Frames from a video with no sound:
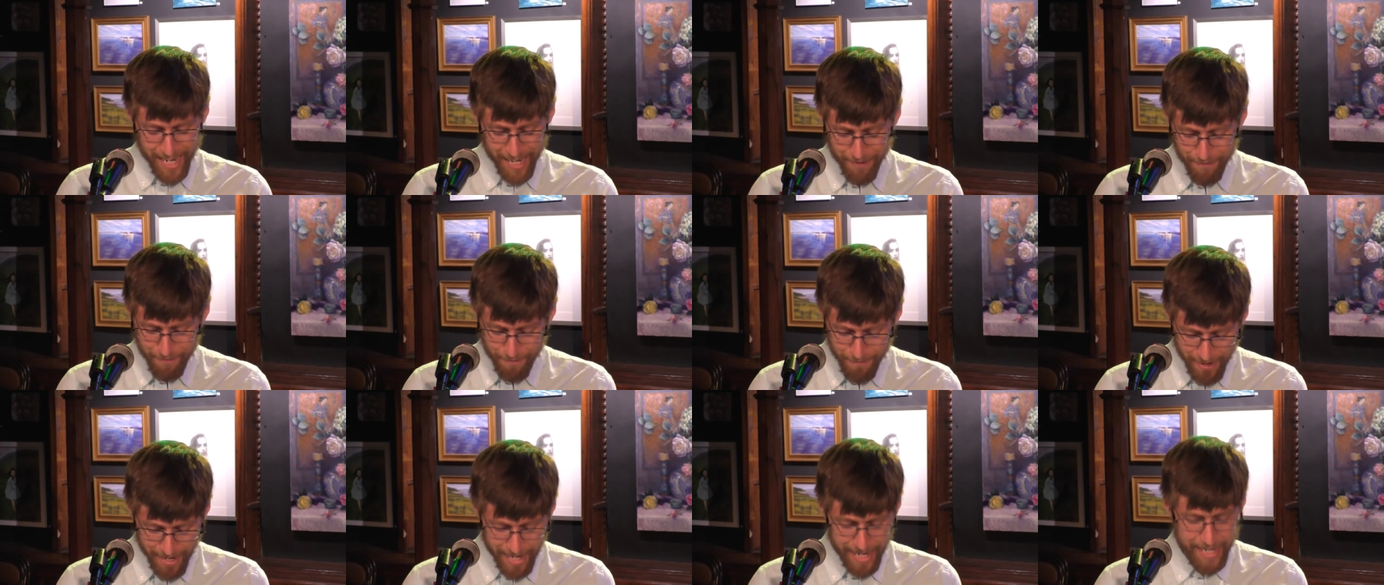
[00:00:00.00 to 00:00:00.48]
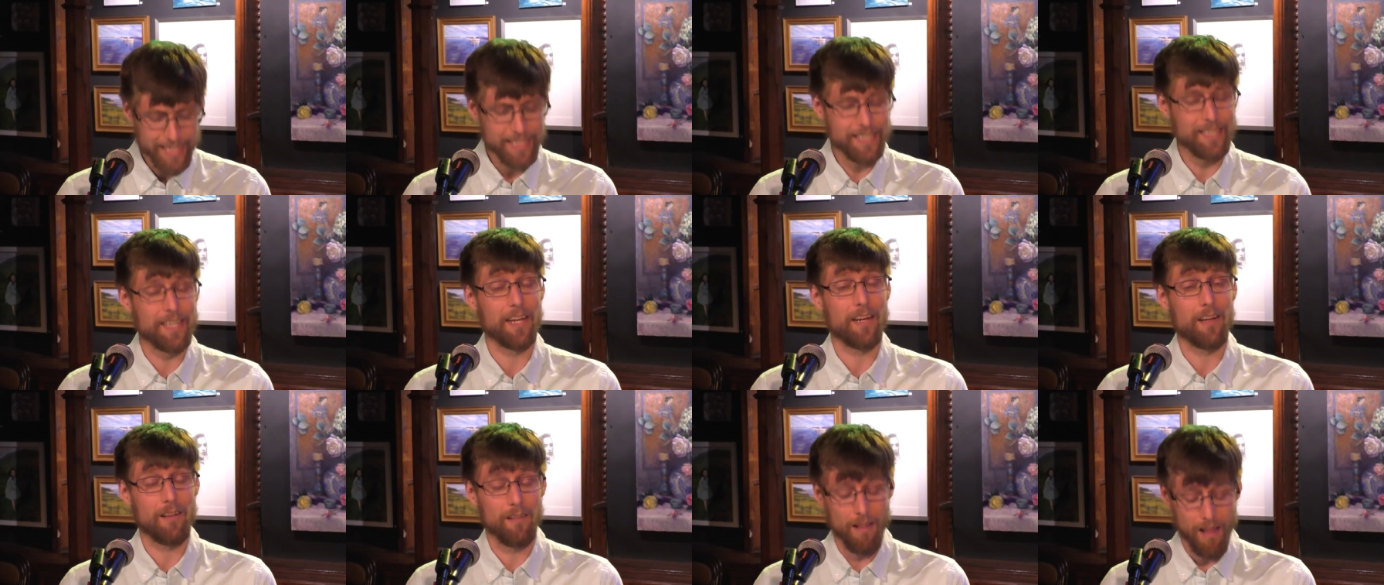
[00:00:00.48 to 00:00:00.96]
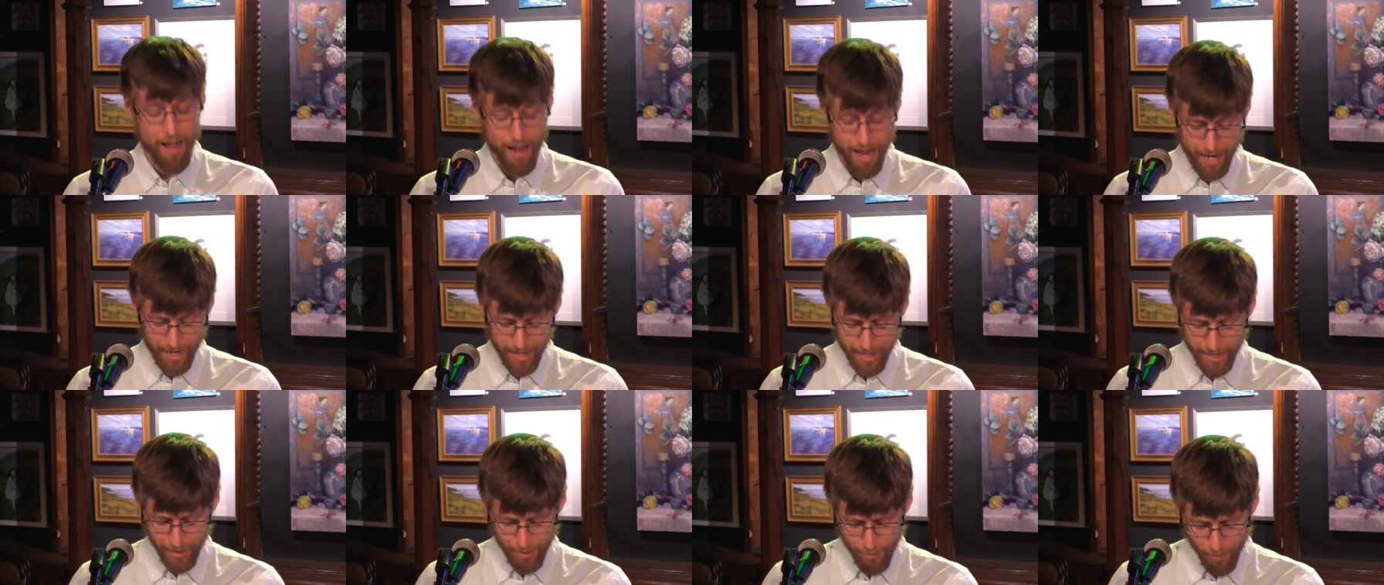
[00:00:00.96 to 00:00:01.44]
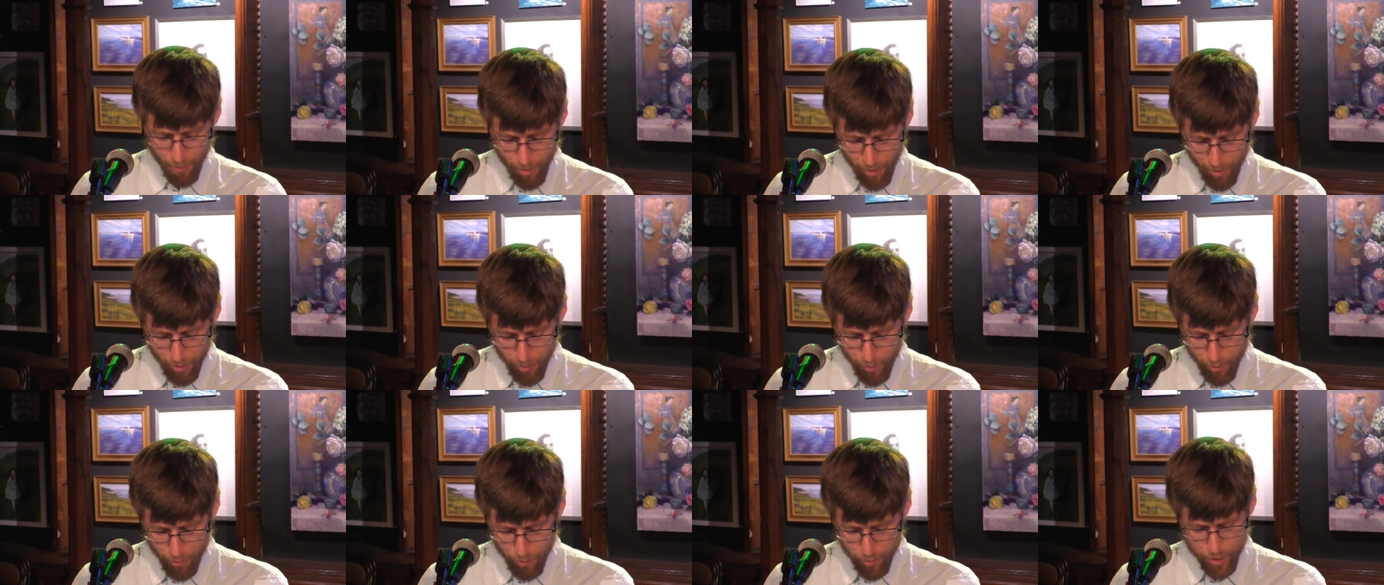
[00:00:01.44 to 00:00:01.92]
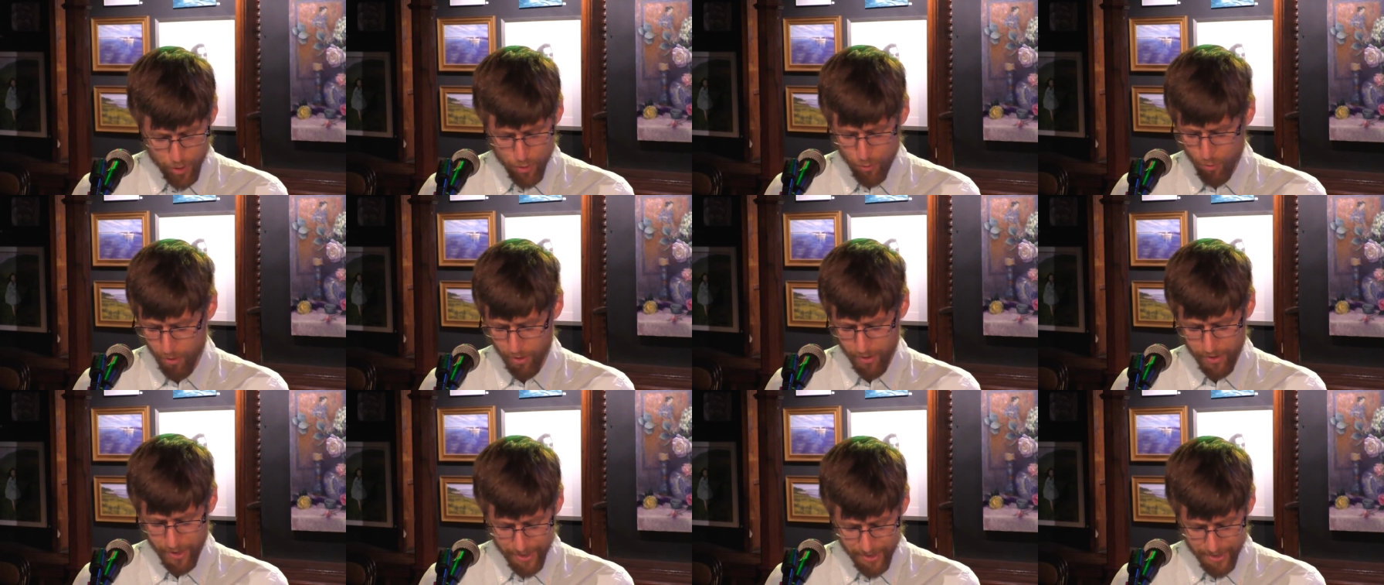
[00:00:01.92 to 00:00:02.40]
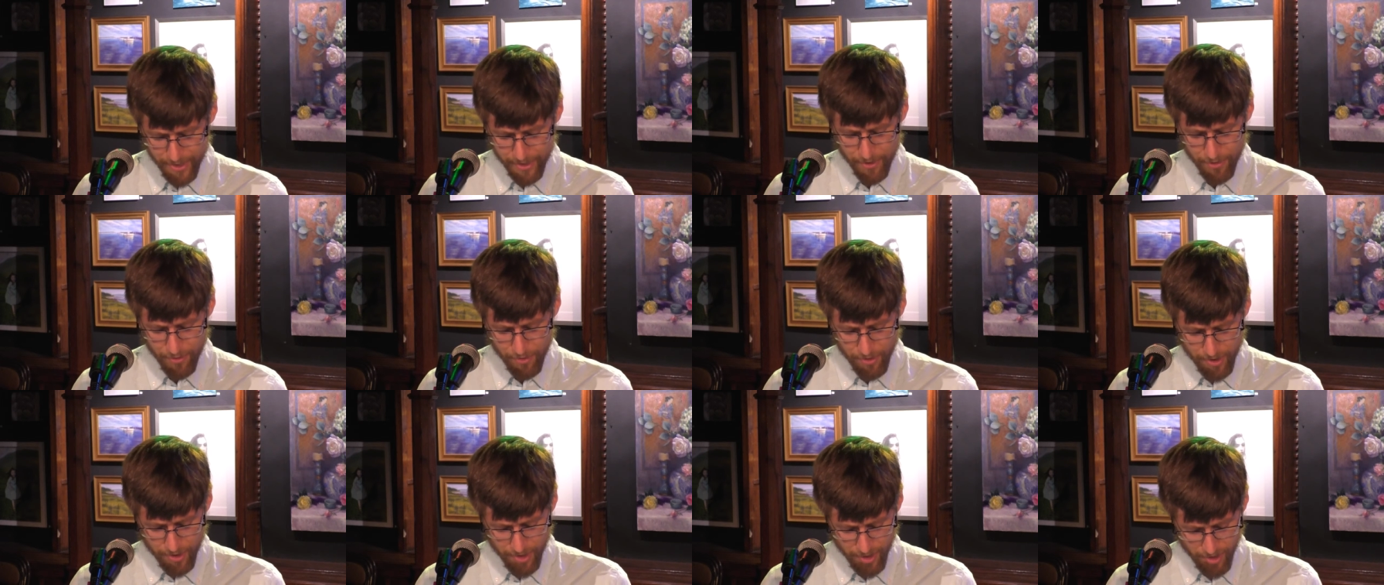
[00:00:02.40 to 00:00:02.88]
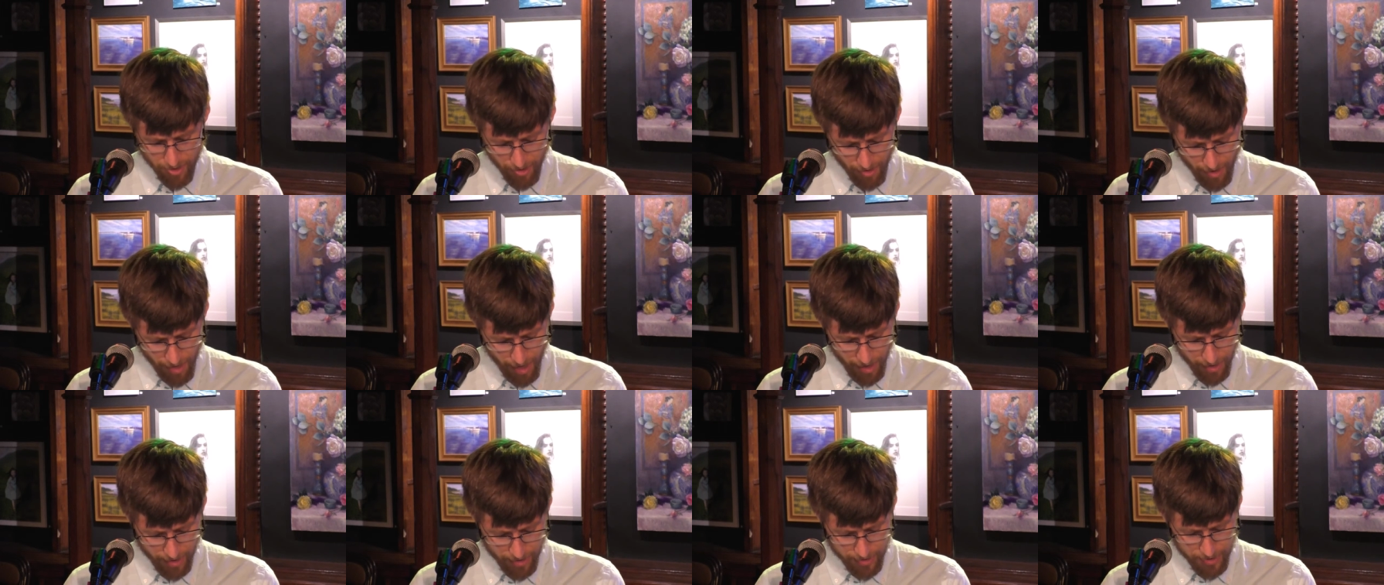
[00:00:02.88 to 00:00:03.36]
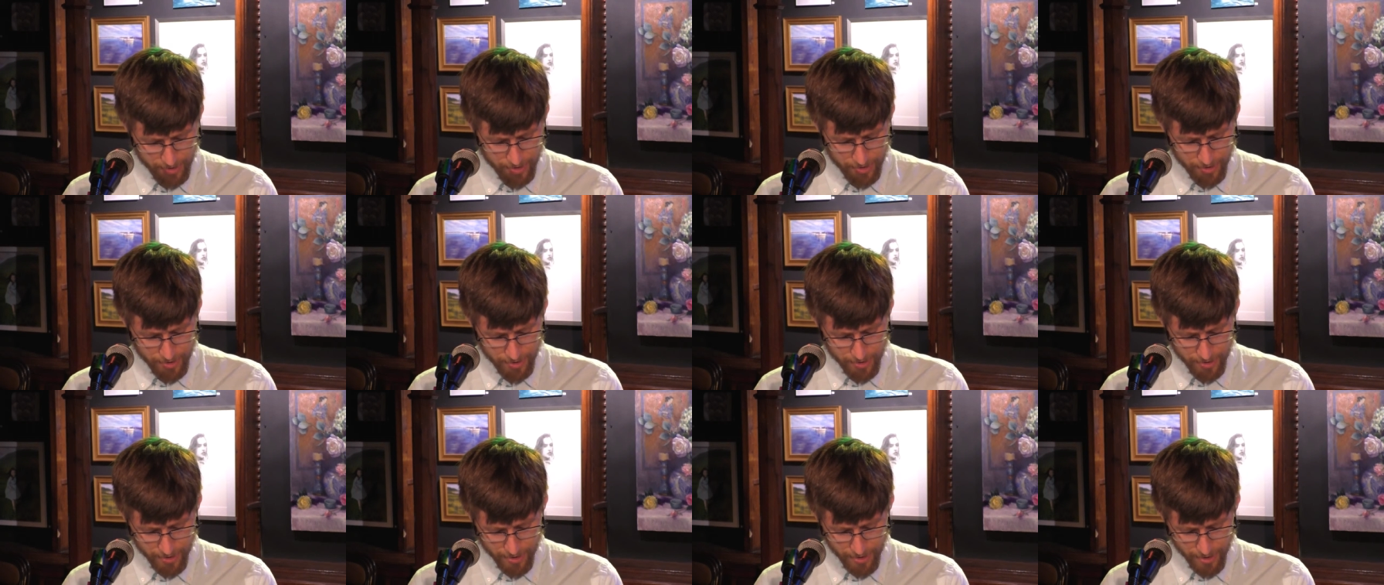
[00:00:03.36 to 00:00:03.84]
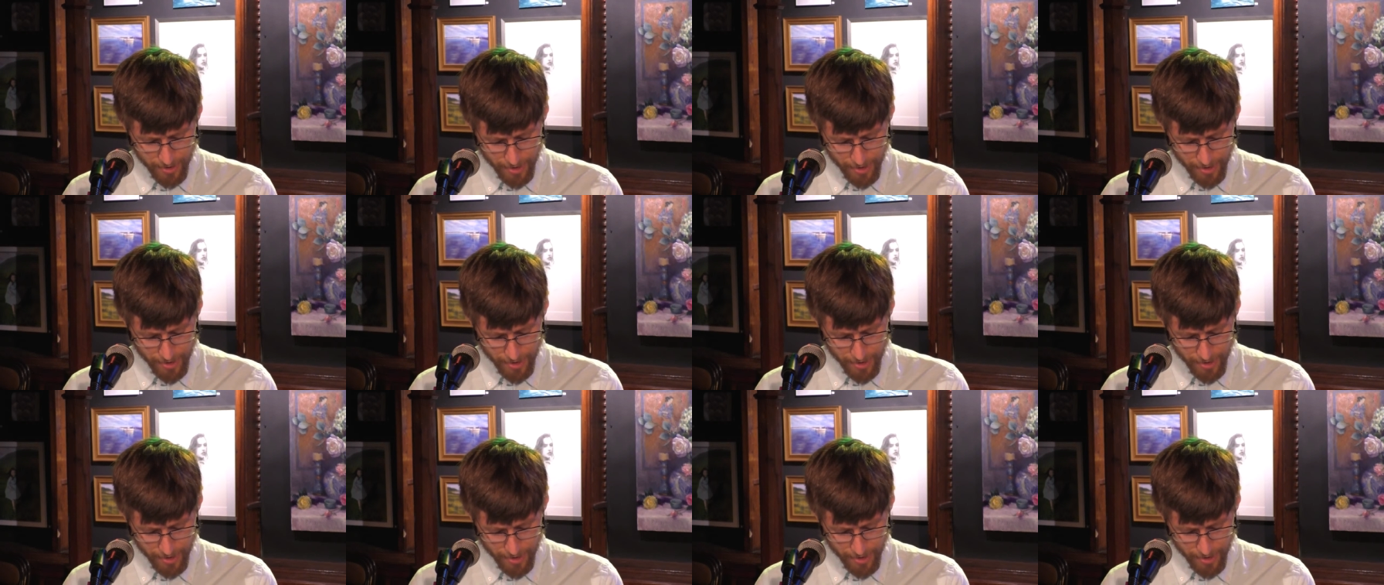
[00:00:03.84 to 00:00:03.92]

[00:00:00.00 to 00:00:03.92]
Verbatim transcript: evades the clock and all those who are listeners to clocks.